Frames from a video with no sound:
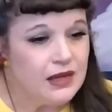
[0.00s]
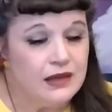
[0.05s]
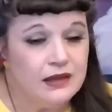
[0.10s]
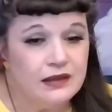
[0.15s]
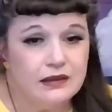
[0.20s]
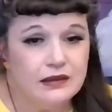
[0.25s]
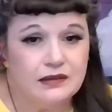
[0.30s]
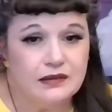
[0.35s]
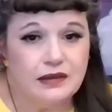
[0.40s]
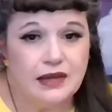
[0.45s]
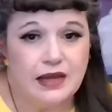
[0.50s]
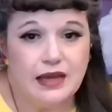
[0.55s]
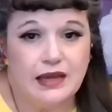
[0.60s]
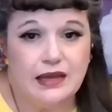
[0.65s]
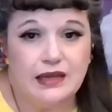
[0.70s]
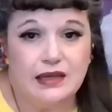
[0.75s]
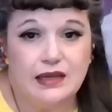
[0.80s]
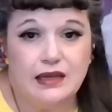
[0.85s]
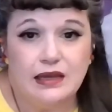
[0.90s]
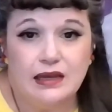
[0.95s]
They
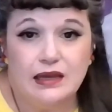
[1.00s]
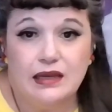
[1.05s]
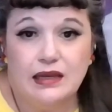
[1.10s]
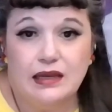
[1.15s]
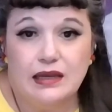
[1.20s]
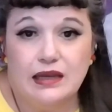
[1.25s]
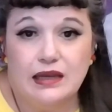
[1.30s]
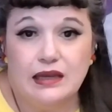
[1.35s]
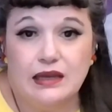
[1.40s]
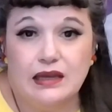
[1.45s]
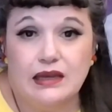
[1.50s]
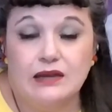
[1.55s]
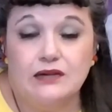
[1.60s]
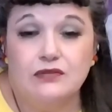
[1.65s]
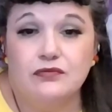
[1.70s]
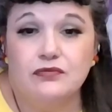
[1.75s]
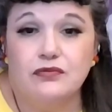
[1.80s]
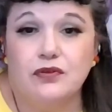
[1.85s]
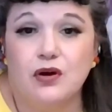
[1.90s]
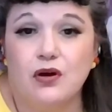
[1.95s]

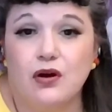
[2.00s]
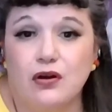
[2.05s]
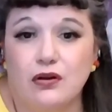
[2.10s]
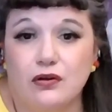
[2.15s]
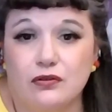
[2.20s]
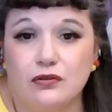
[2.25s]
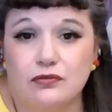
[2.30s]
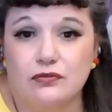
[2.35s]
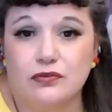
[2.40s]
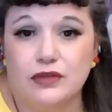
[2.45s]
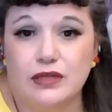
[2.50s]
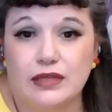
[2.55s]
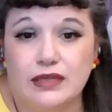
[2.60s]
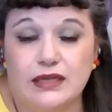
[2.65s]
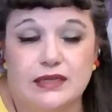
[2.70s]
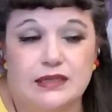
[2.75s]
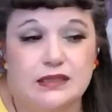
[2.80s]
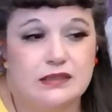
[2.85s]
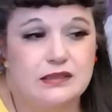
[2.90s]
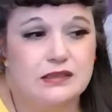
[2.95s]
involve
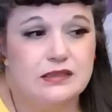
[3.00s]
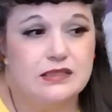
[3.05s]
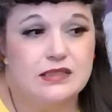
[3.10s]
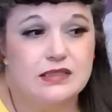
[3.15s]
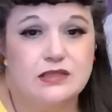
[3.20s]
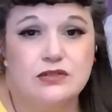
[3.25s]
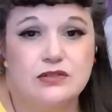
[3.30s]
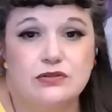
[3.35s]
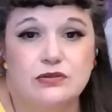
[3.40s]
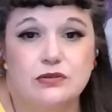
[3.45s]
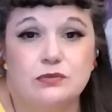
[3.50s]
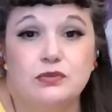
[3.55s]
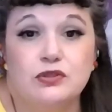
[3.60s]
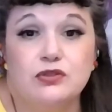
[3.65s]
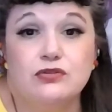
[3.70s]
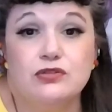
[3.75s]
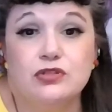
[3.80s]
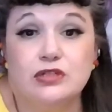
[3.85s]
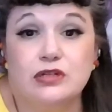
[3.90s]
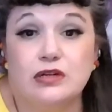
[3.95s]
in
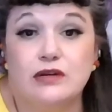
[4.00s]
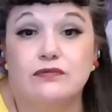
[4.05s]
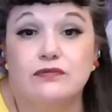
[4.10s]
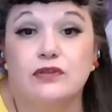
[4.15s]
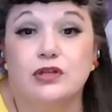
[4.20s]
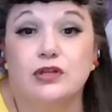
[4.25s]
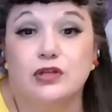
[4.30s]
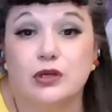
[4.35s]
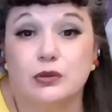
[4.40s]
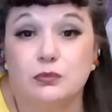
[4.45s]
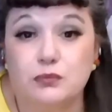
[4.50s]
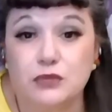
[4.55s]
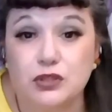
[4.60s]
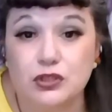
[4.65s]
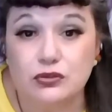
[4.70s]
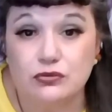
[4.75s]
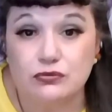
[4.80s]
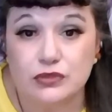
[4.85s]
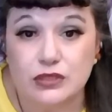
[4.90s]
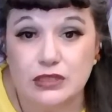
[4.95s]
distribution of the
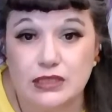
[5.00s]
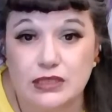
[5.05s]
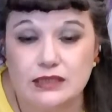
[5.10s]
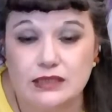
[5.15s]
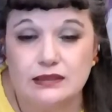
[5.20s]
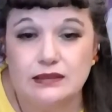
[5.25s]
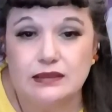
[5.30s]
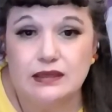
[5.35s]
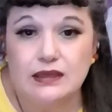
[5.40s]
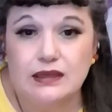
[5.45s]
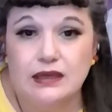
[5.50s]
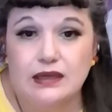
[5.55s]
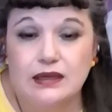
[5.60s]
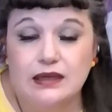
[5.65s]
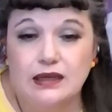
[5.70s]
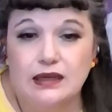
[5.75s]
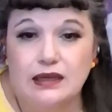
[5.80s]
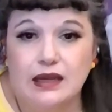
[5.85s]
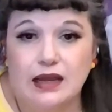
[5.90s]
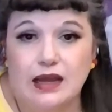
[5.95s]
communion
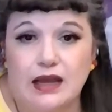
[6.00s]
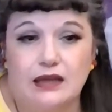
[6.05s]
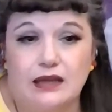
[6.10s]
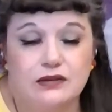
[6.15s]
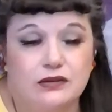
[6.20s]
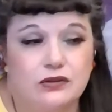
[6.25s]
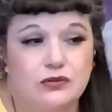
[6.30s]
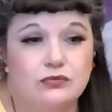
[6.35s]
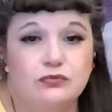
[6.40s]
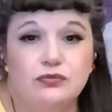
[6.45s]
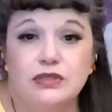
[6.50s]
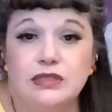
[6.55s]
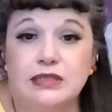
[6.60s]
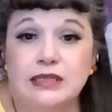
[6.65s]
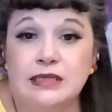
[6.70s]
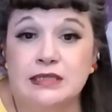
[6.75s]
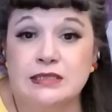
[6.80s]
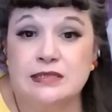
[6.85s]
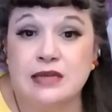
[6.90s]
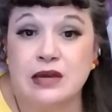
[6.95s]
and the
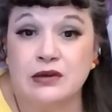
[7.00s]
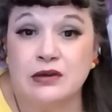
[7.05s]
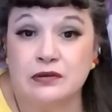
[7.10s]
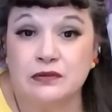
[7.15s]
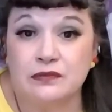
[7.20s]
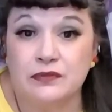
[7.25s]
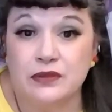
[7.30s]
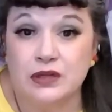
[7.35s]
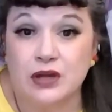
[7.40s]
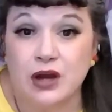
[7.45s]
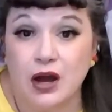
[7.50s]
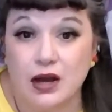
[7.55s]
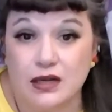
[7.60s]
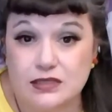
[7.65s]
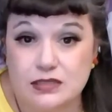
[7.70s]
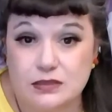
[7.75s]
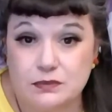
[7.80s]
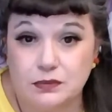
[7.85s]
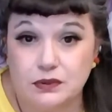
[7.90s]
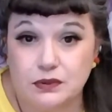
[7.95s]
readings out of the
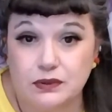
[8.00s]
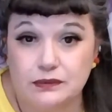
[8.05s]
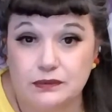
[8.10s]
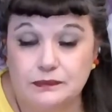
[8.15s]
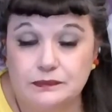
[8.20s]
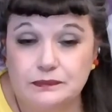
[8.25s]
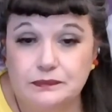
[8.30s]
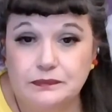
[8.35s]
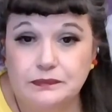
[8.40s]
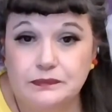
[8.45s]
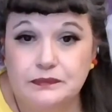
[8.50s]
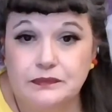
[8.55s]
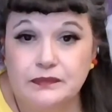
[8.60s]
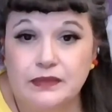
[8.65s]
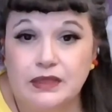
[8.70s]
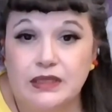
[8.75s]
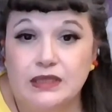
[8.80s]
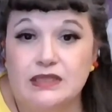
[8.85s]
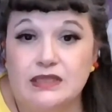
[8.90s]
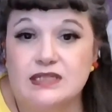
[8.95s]
gospel.
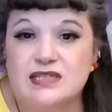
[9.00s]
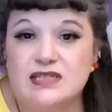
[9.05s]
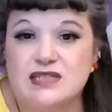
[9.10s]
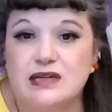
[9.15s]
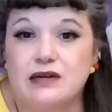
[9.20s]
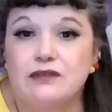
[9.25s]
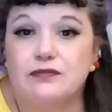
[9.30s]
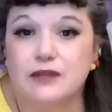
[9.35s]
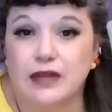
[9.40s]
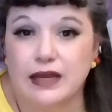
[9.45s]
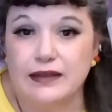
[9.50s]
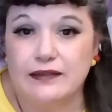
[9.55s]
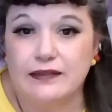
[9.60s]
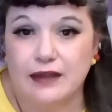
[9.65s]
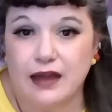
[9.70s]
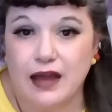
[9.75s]
Stuff like that,